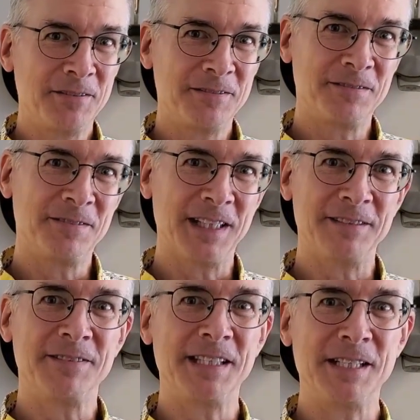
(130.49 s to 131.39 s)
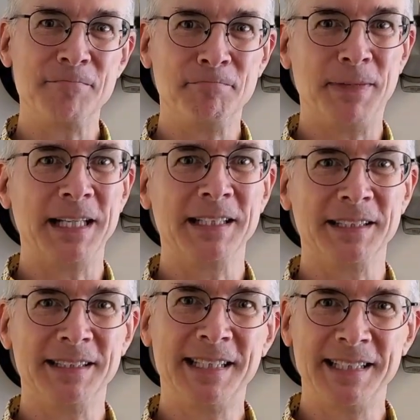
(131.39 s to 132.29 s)
fluffy,
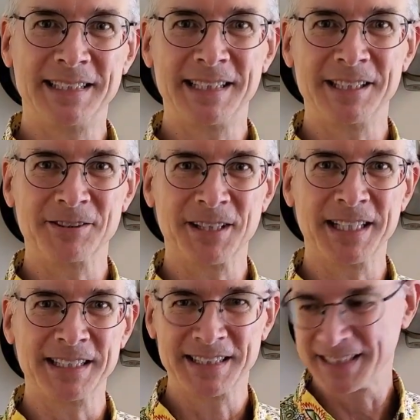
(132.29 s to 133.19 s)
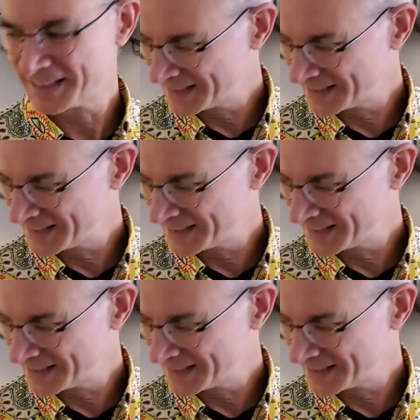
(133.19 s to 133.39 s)
mild tasting rice.